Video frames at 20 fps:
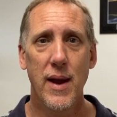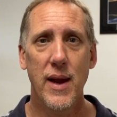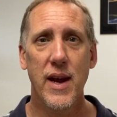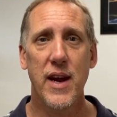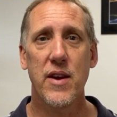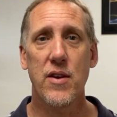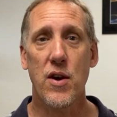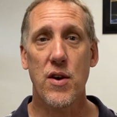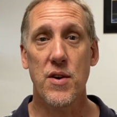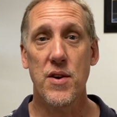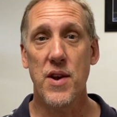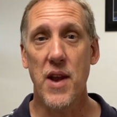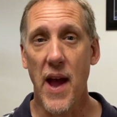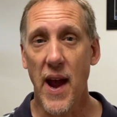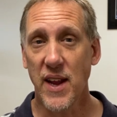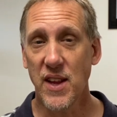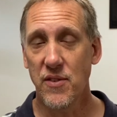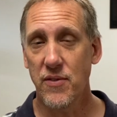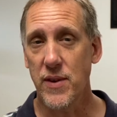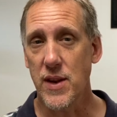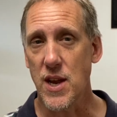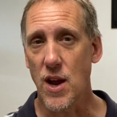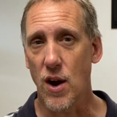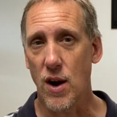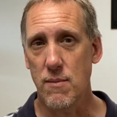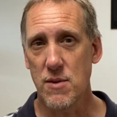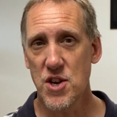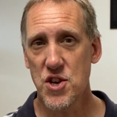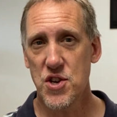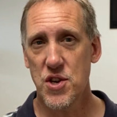in our next video, I'm
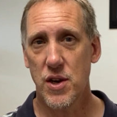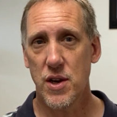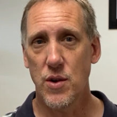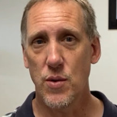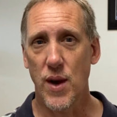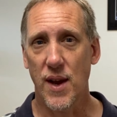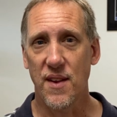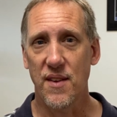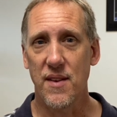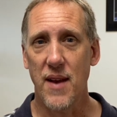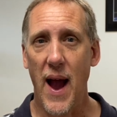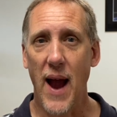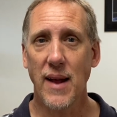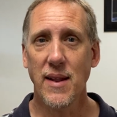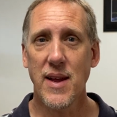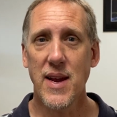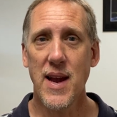going to show you exactly